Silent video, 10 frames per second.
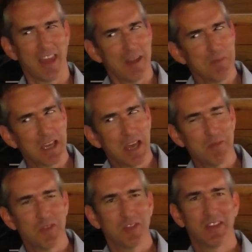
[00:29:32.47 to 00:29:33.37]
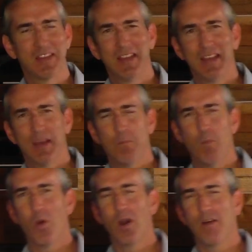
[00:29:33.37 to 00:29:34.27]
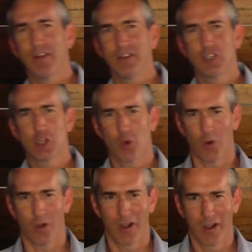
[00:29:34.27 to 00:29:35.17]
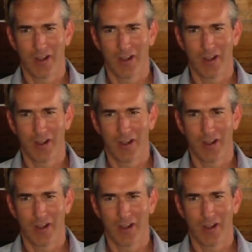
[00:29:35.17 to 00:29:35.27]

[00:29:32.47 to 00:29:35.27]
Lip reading: then it becomes more of a chore.